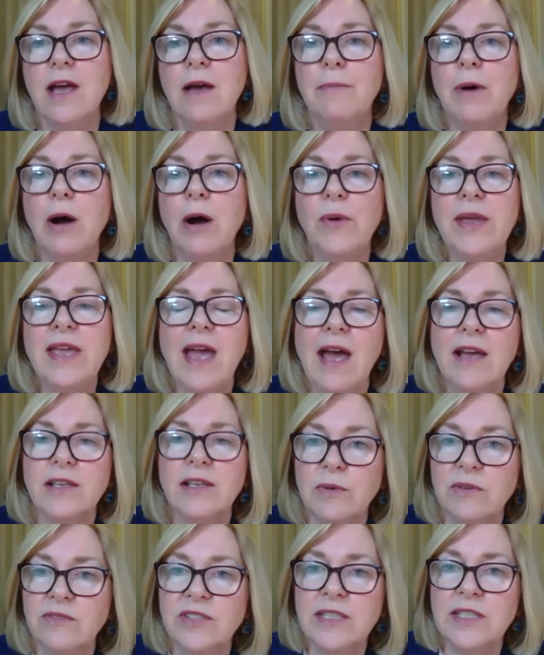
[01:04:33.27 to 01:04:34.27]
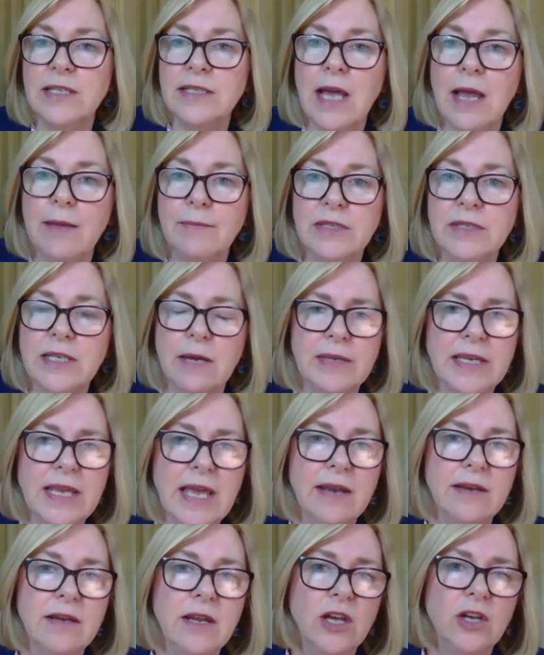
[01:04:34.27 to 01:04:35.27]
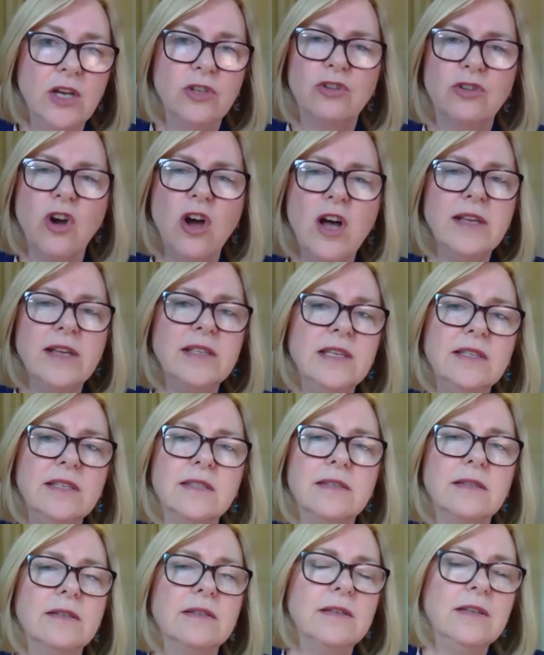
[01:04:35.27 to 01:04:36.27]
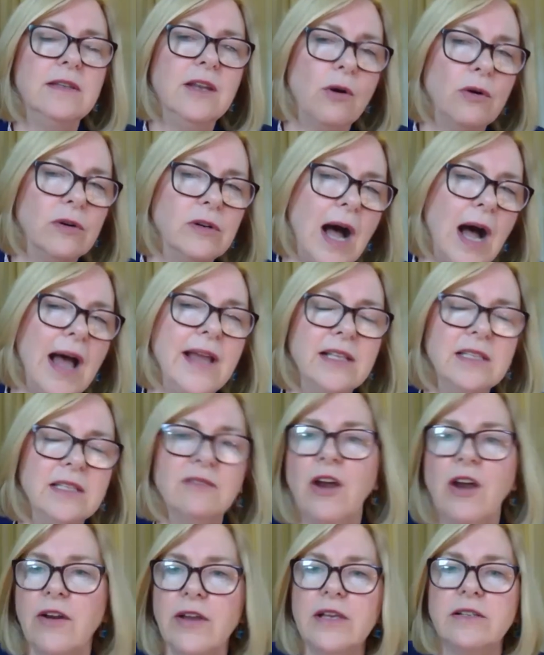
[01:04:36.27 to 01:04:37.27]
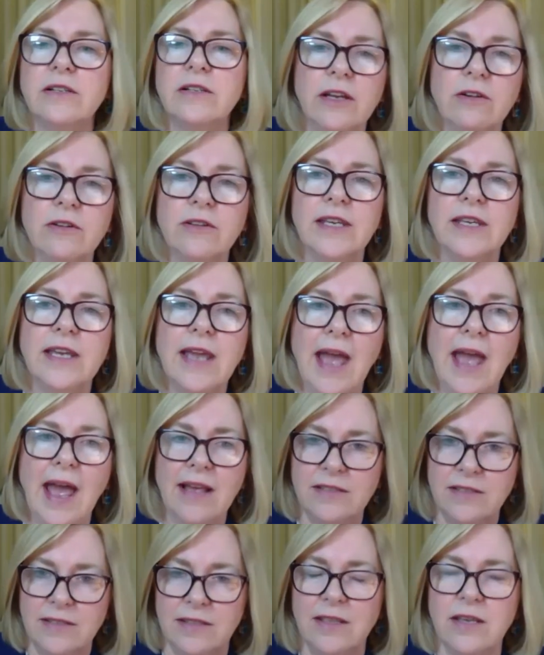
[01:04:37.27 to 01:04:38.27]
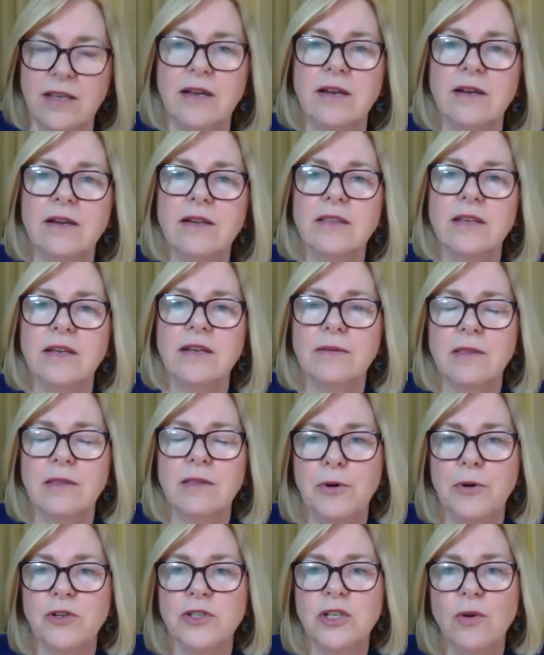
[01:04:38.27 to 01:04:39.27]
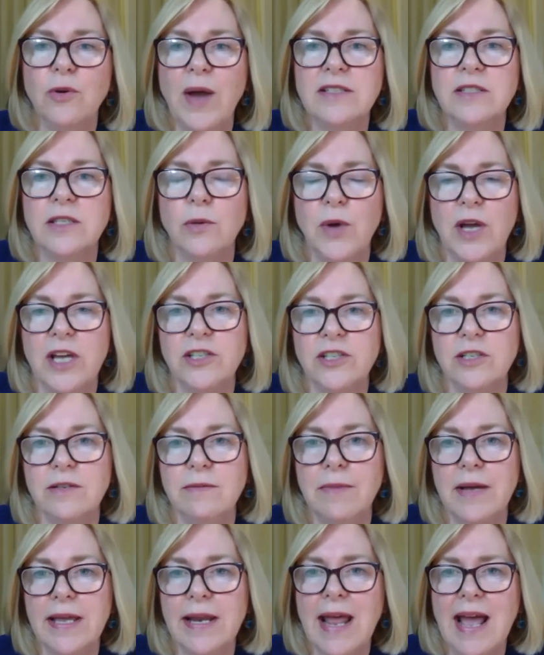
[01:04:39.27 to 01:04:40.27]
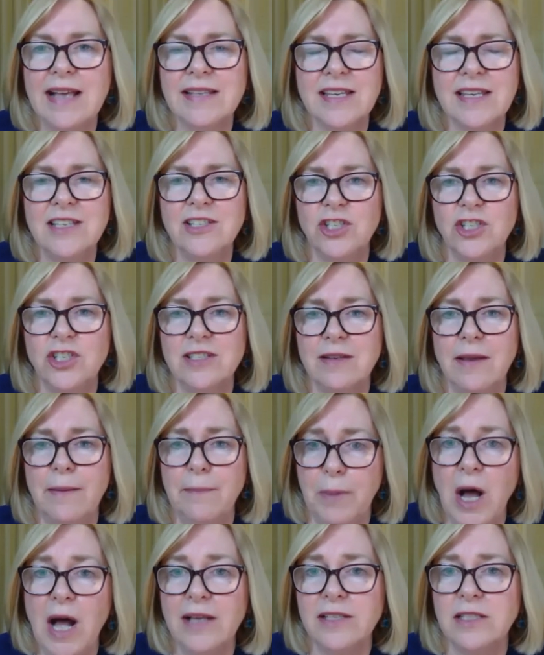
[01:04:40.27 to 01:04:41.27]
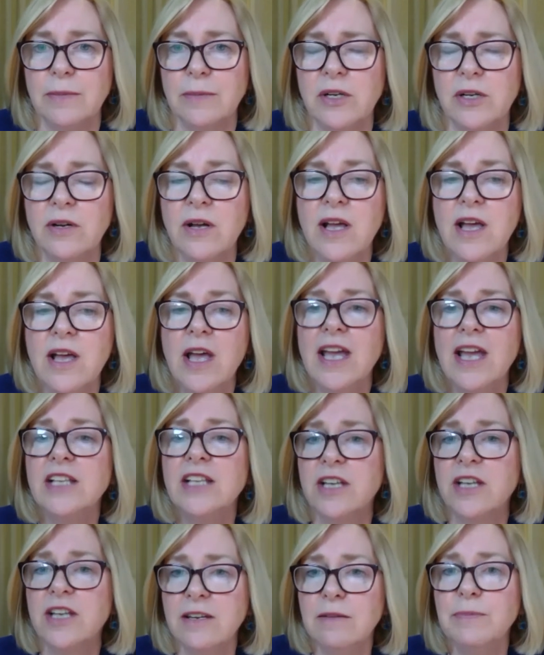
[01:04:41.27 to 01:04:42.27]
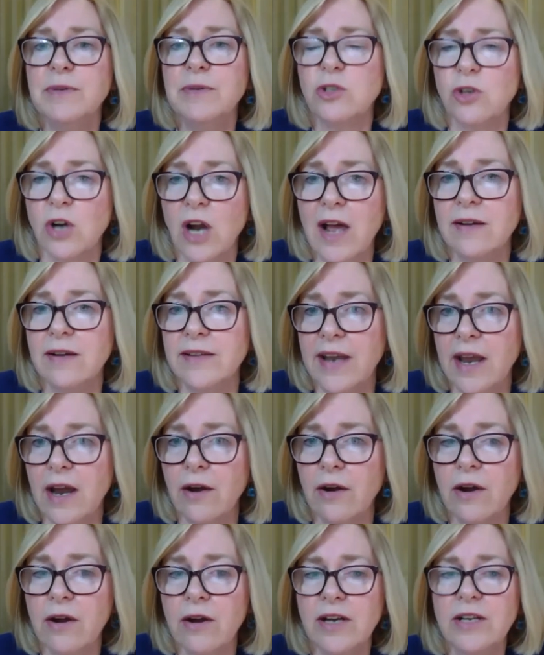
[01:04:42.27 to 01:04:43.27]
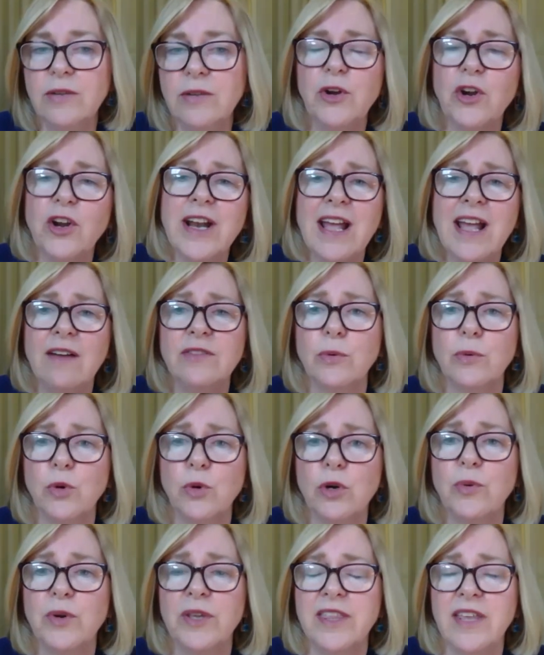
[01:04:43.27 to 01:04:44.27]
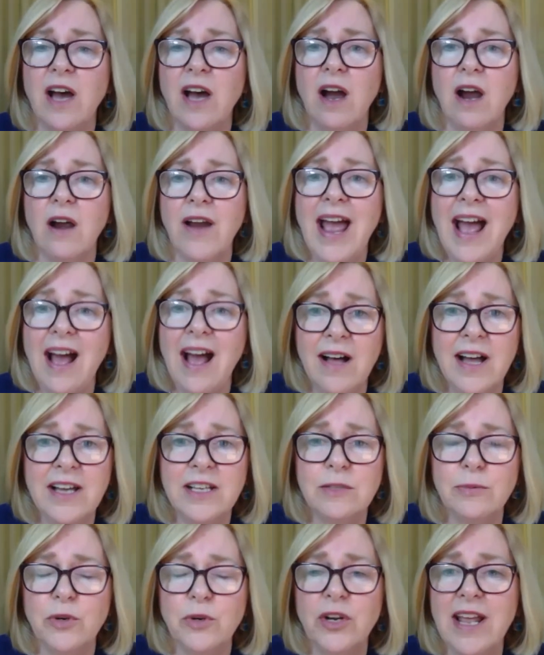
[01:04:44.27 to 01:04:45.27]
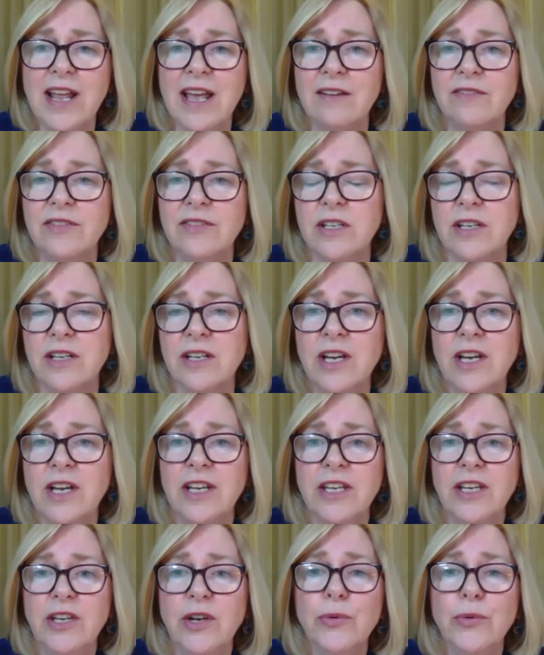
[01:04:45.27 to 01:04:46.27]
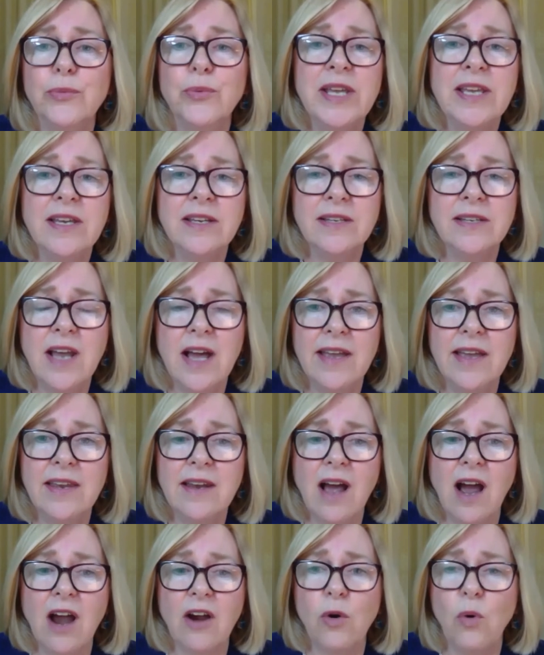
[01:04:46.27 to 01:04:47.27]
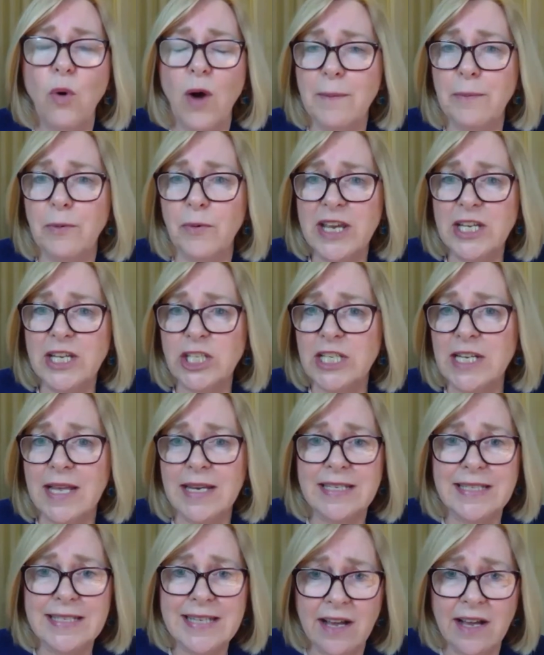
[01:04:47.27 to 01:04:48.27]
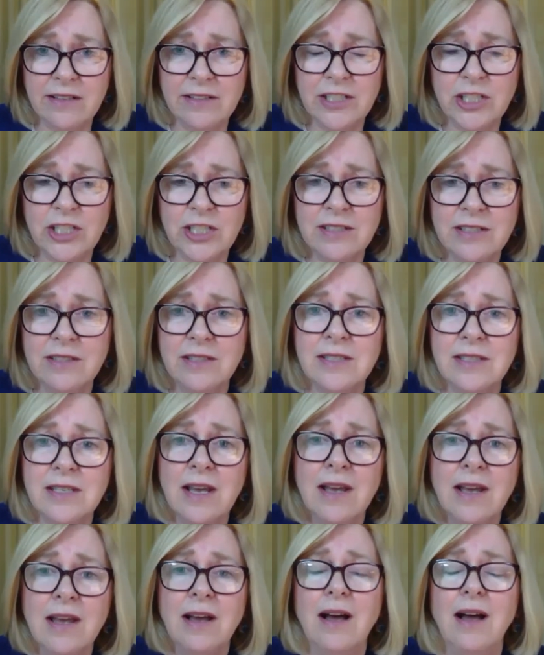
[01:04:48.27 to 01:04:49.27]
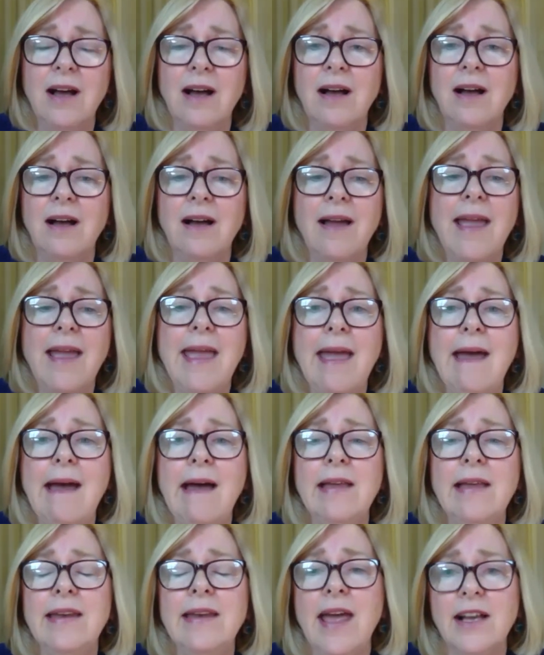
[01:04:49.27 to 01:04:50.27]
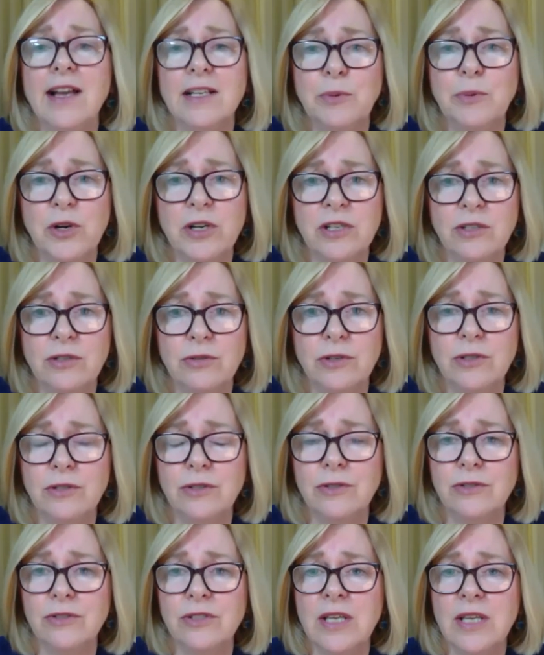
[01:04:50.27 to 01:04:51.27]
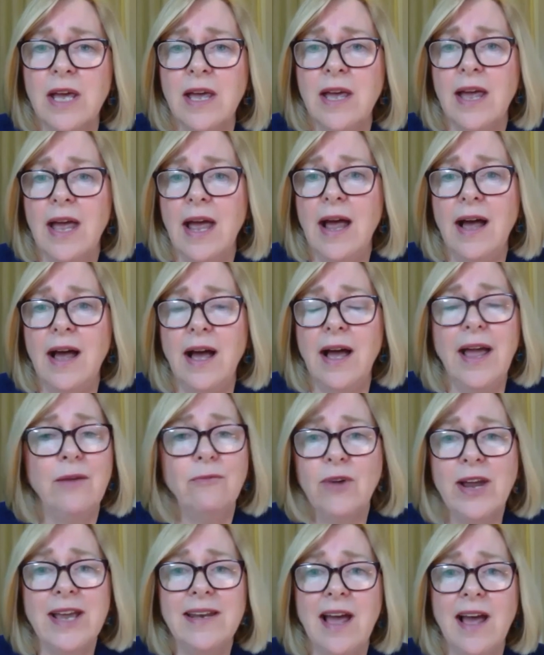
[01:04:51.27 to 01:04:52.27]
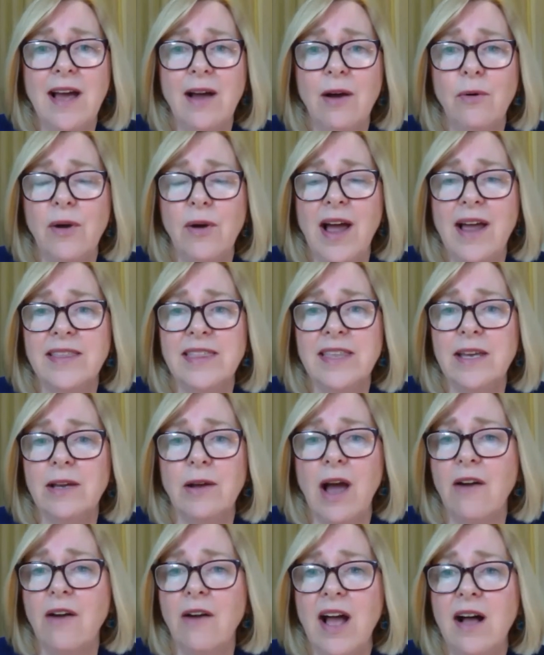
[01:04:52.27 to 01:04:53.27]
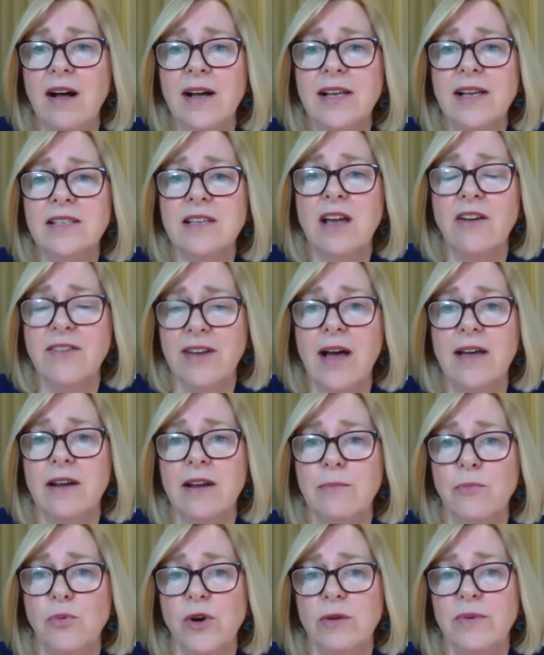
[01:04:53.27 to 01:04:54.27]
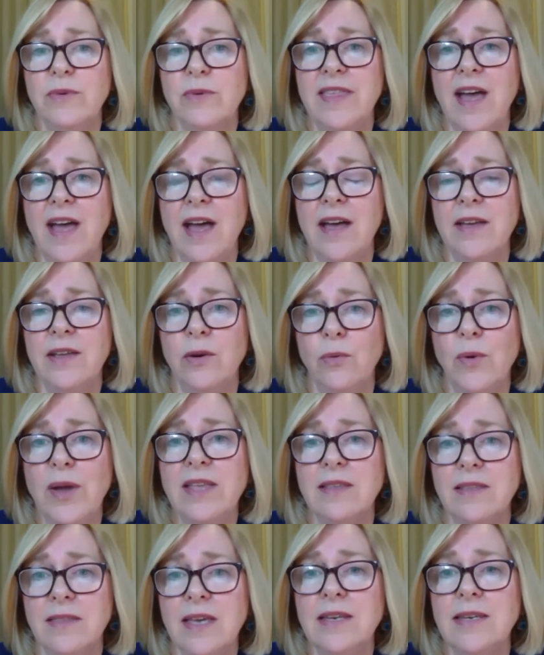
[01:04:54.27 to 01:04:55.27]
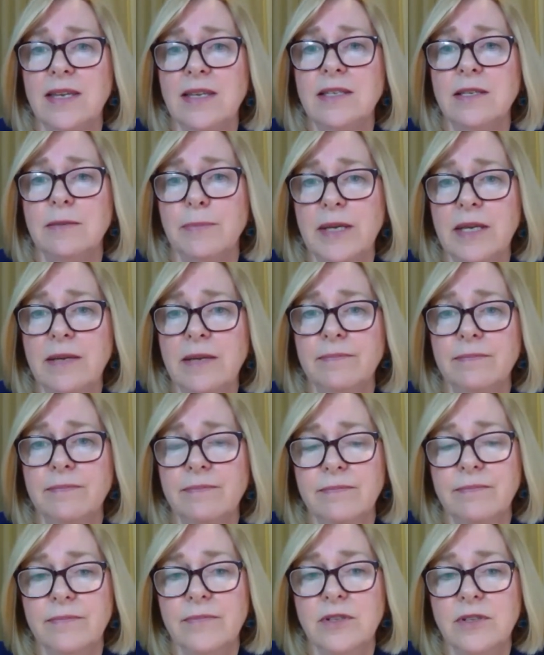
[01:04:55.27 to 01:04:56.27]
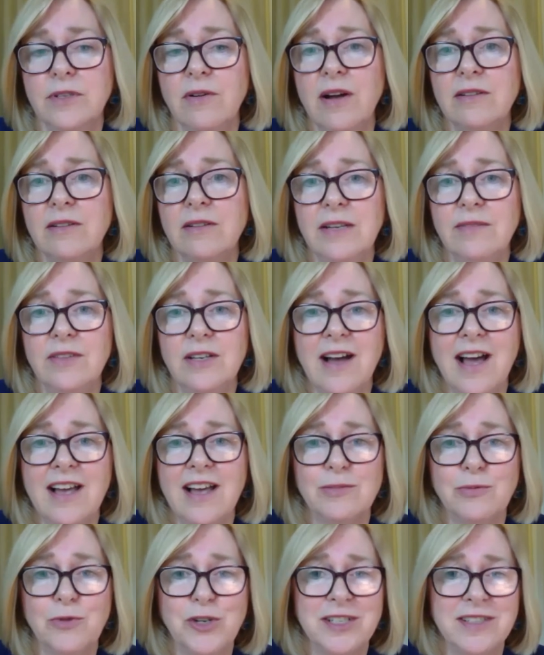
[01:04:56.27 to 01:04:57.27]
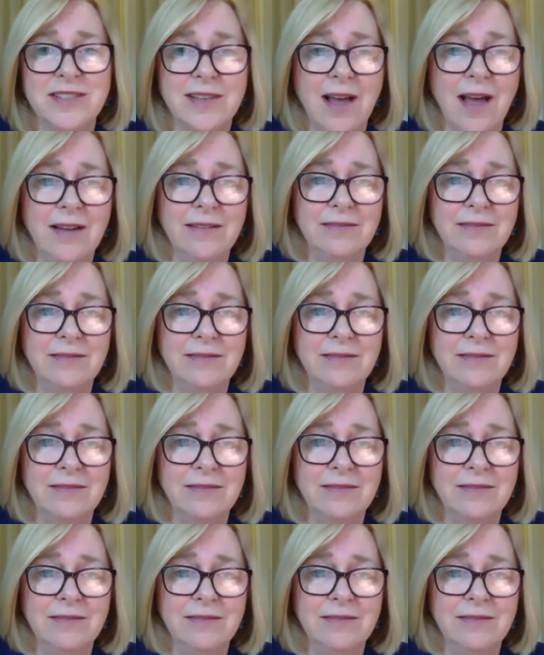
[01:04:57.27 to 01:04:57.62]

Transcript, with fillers: but we, as we've seen time and time again, drawing these you know lines very clearly as the, the the person who asked the question might ask it's just impossible it's going to be trial and error we're going to have to work with our allies we're going to have to you know reignite our cooperation on intelligence uh, and export controls uh, and right now i think our allies are not on board with that in a way that they need to be so i'll leave the last word to scott